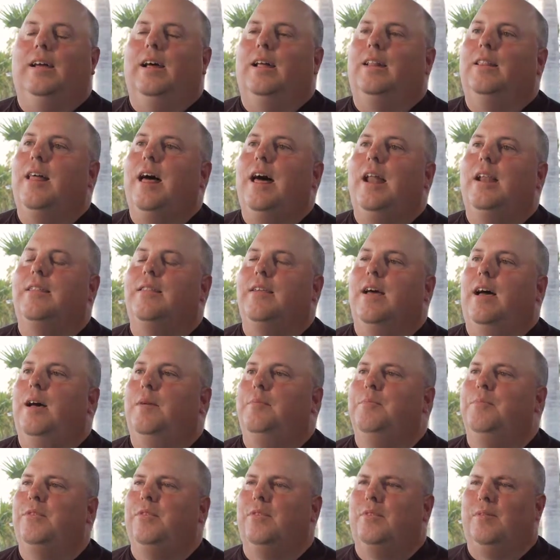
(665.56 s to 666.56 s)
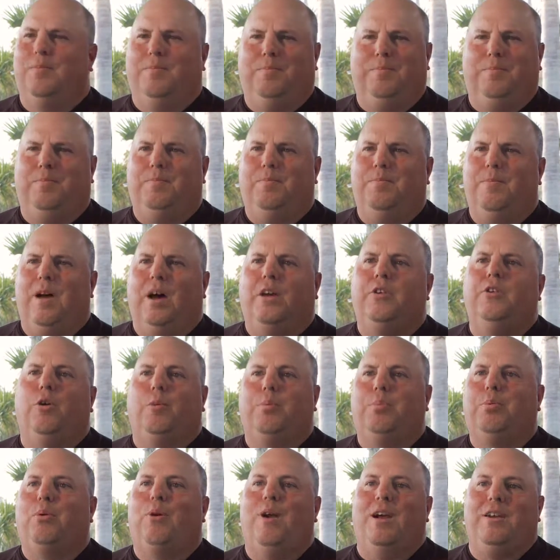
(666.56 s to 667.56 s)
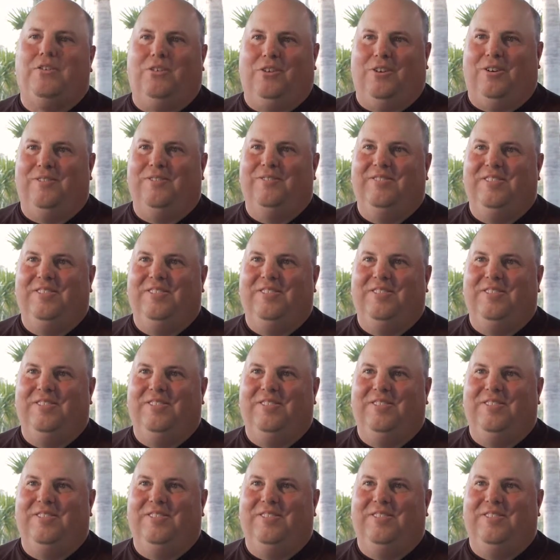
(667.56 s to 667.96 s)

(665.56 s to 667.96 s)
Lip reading: a lot of times under pressure.